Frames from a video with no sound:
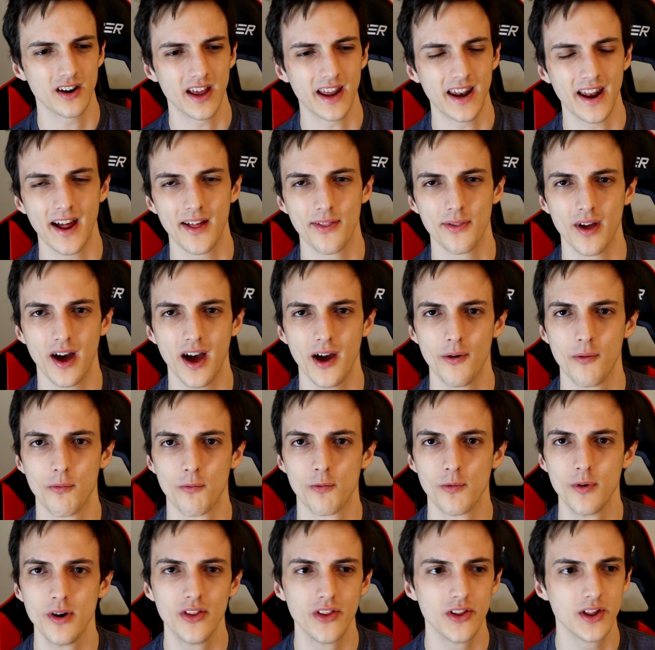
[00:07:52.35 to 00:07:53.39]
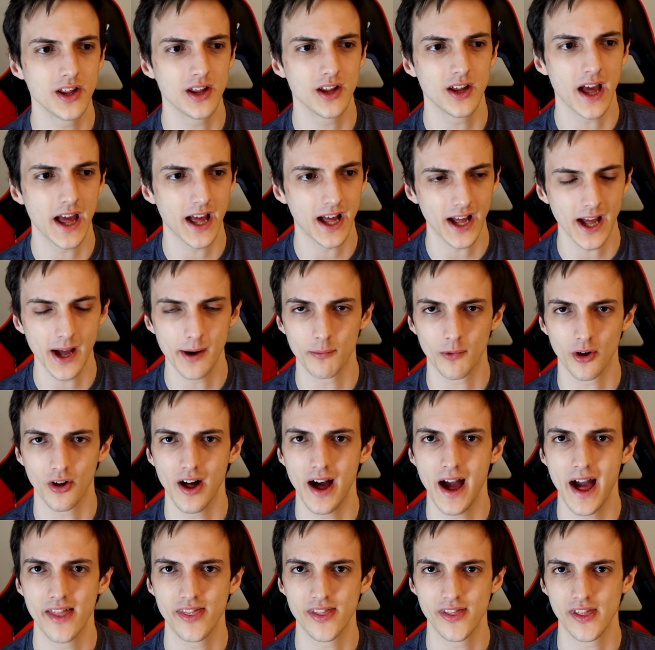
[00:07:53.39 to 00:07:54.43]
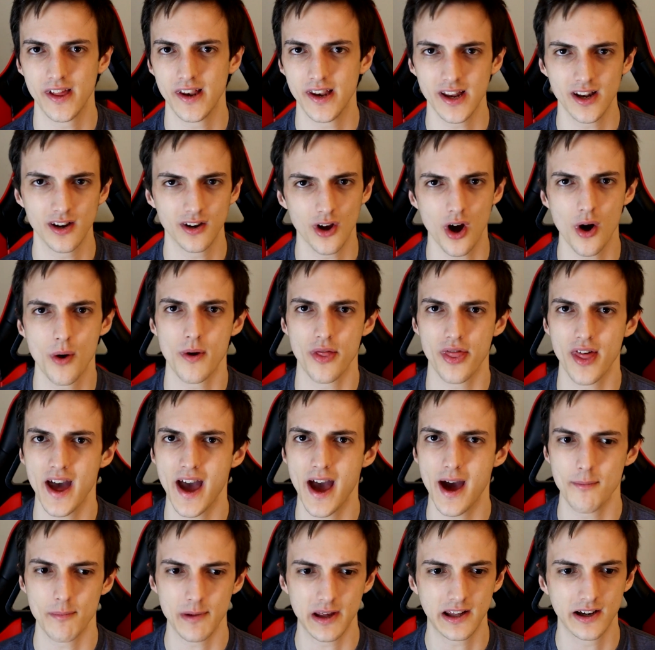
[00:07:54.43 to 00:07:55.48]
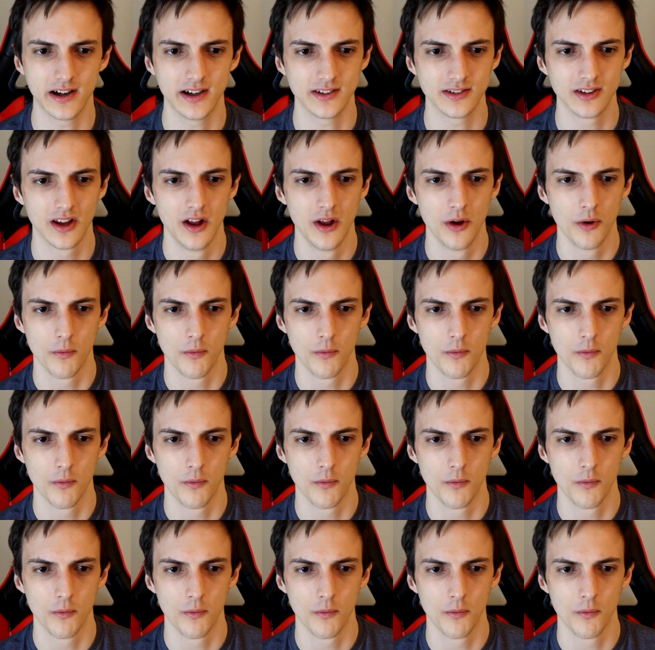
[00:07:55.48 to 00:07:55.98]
And I really am glad that they didn't go with that, because